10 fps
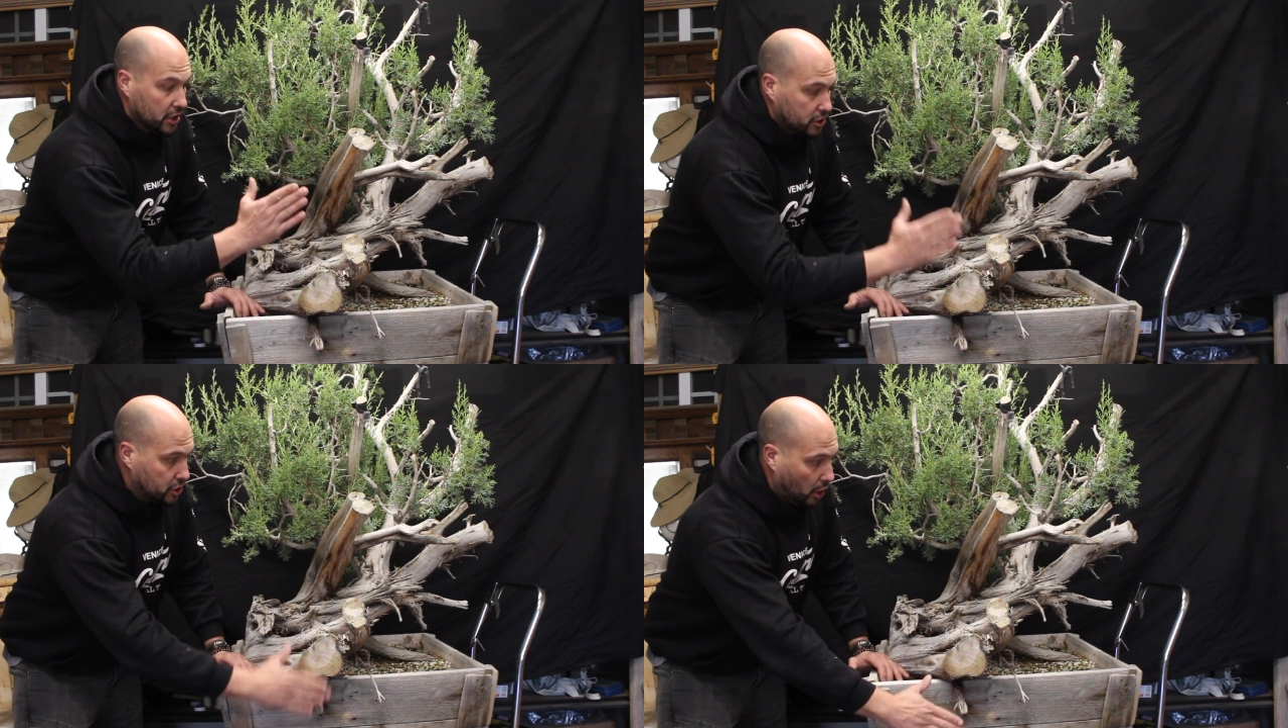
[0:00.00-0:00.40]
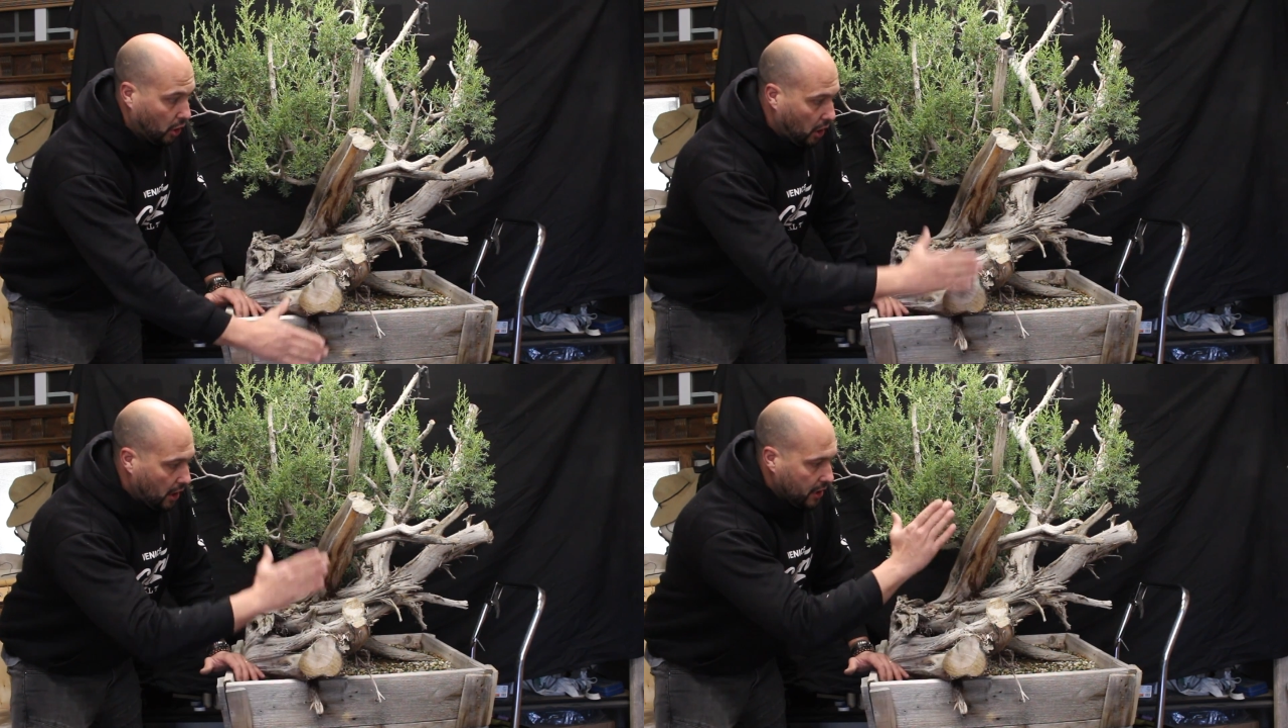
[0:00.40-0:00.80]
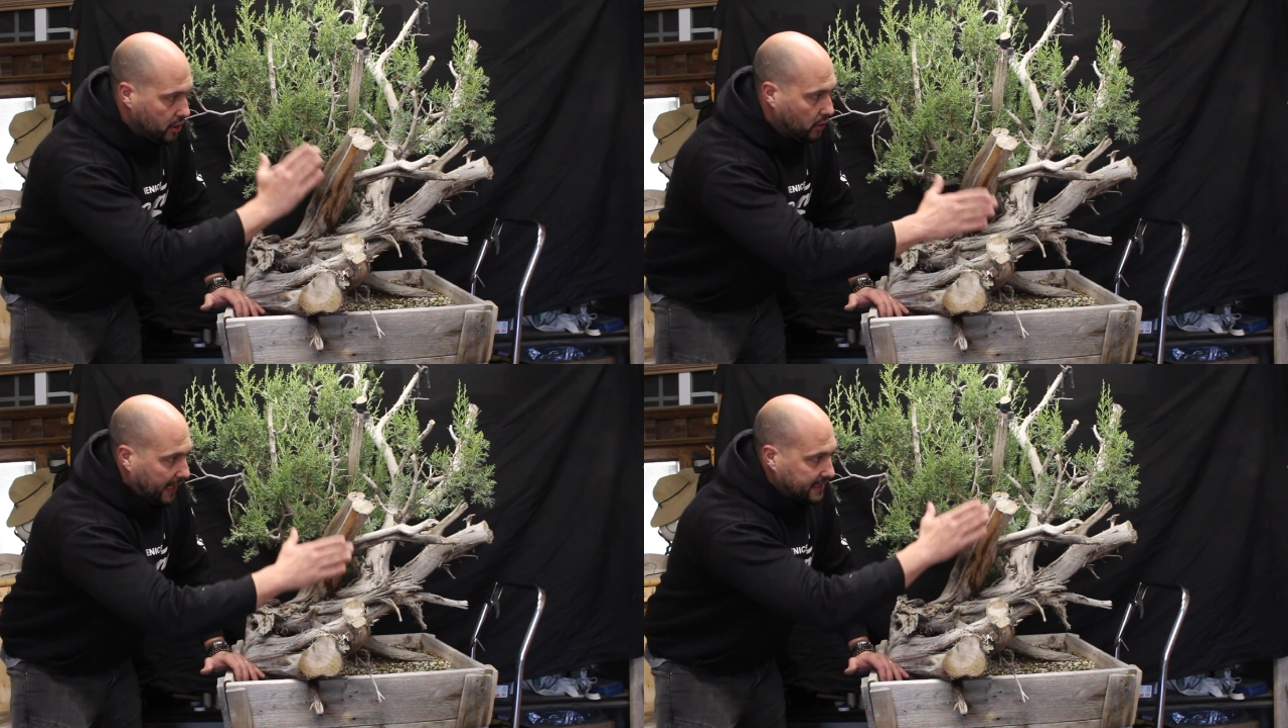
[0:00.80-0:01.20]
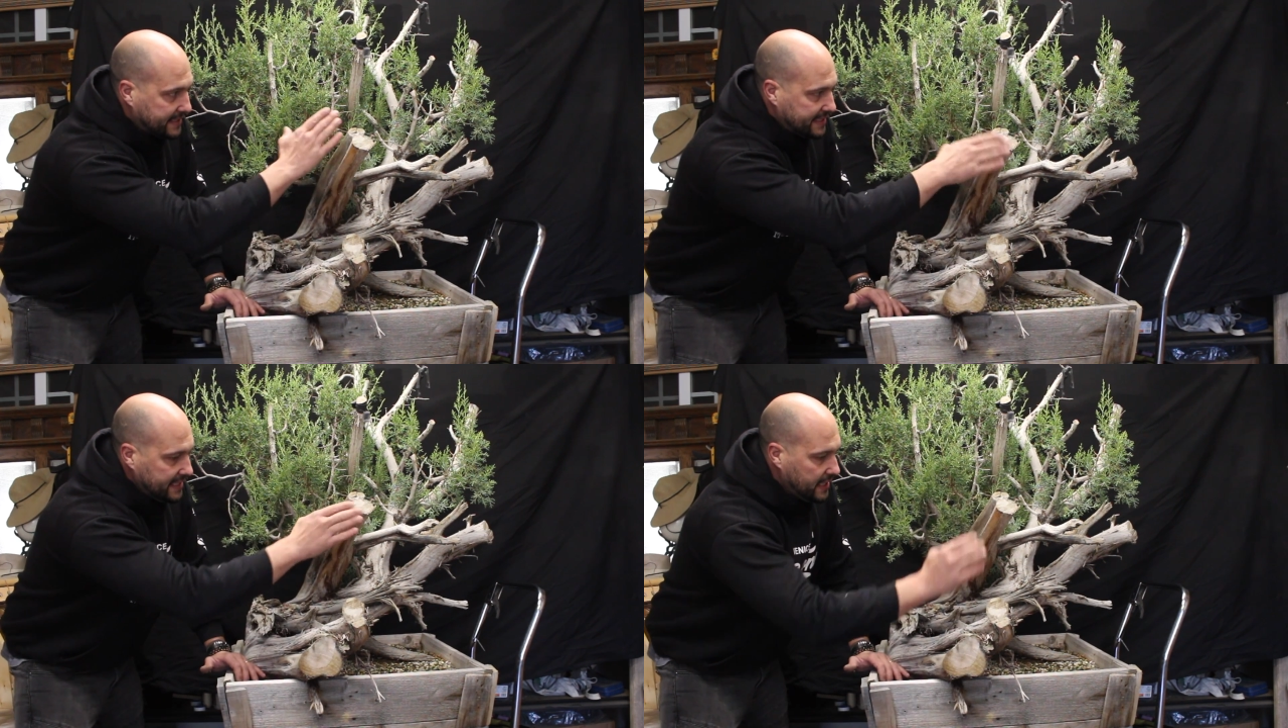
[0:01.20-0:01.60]
So, you can
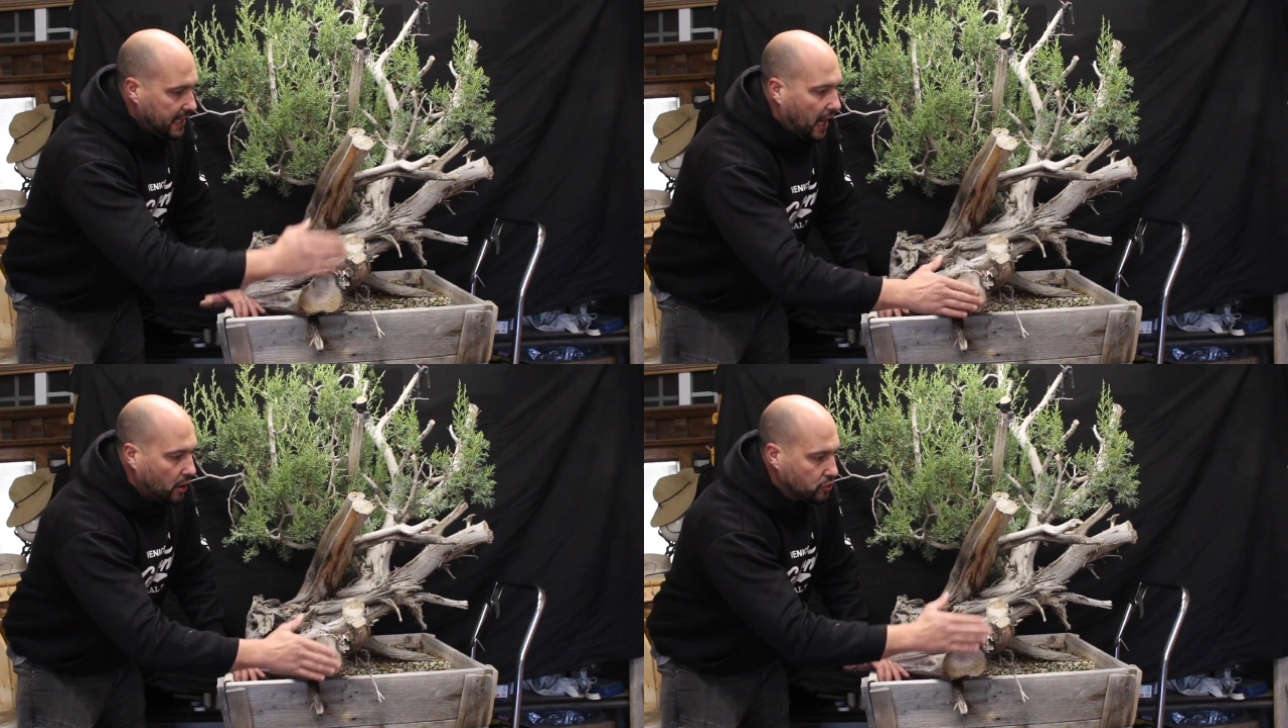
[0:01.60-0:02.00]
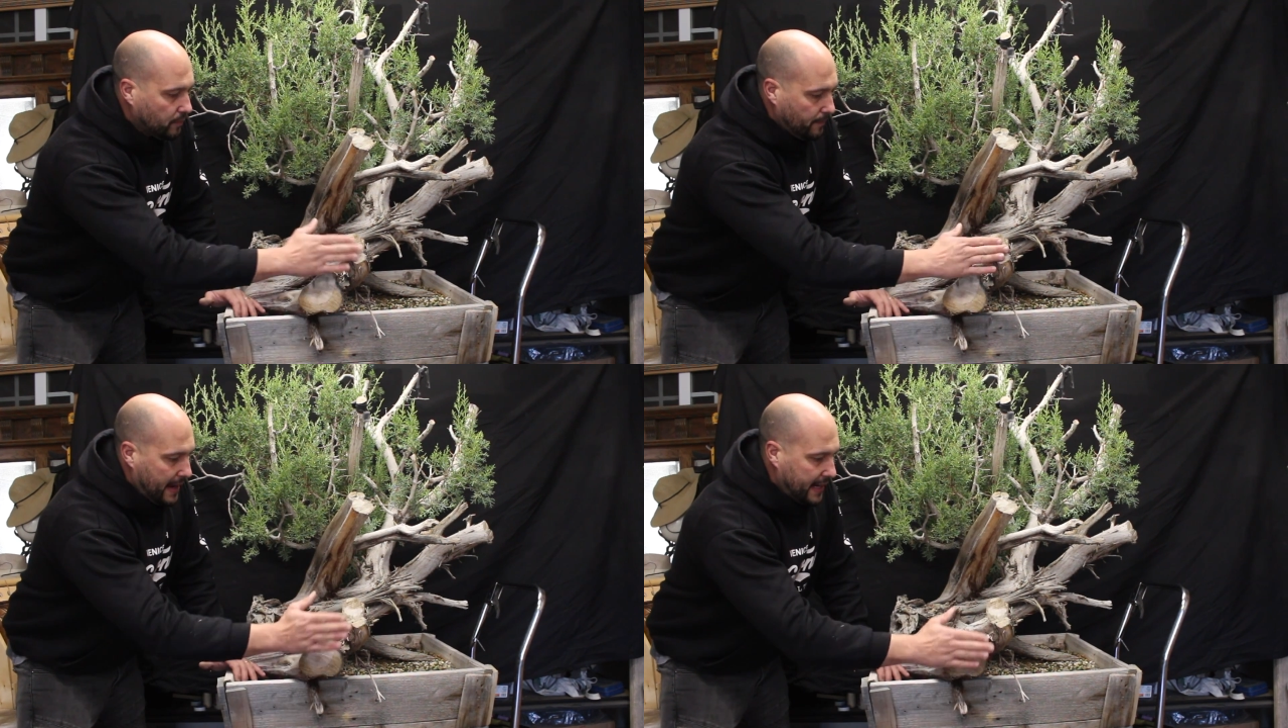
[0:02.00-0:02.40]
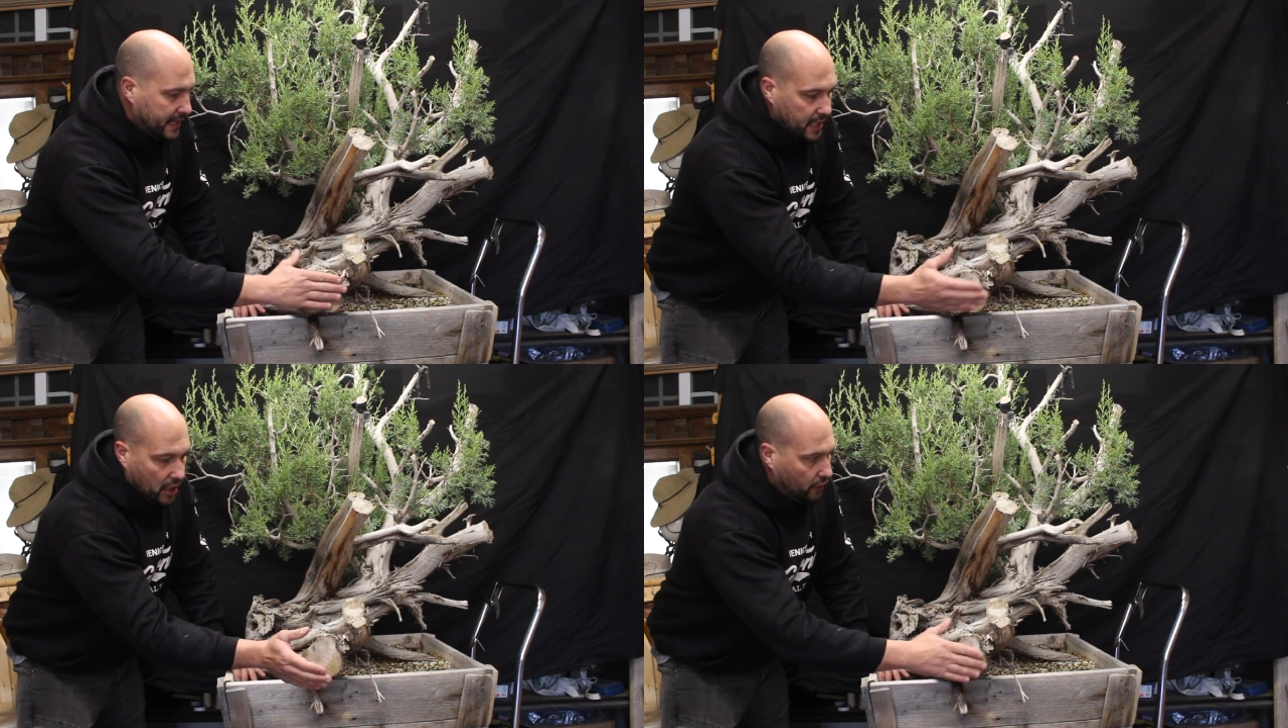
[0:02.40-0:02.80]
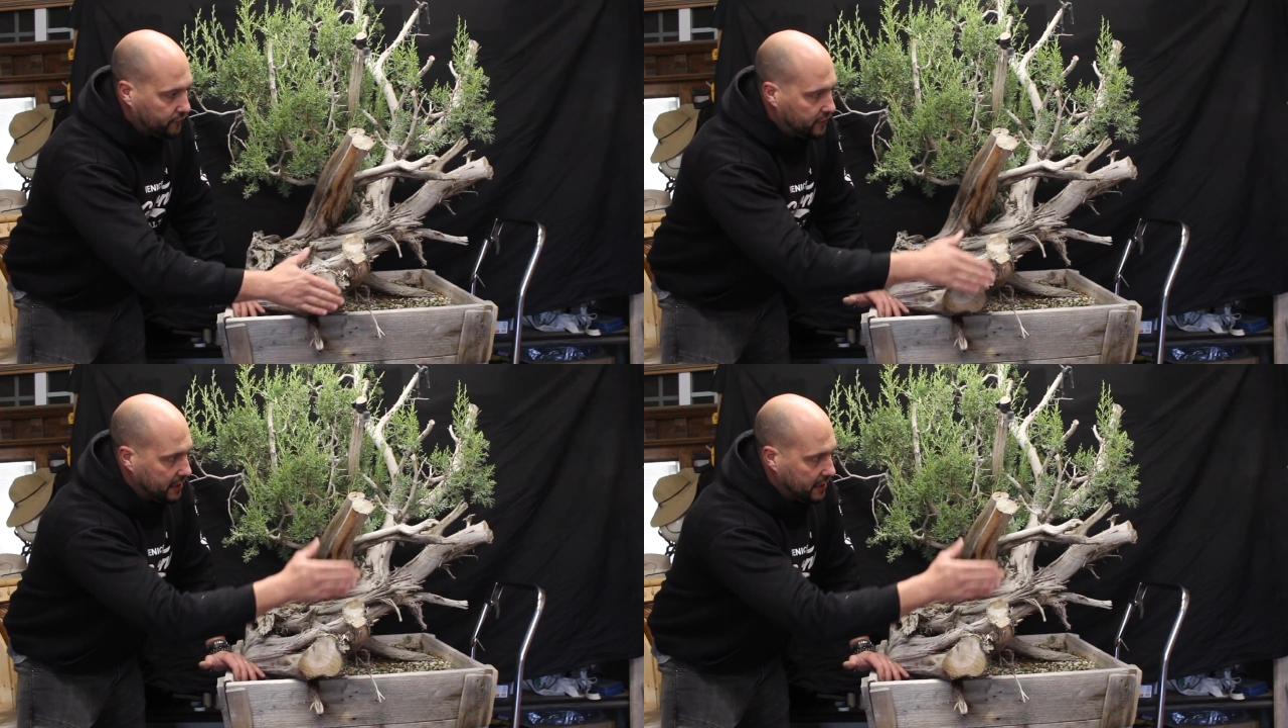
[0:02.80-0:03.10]
see how many of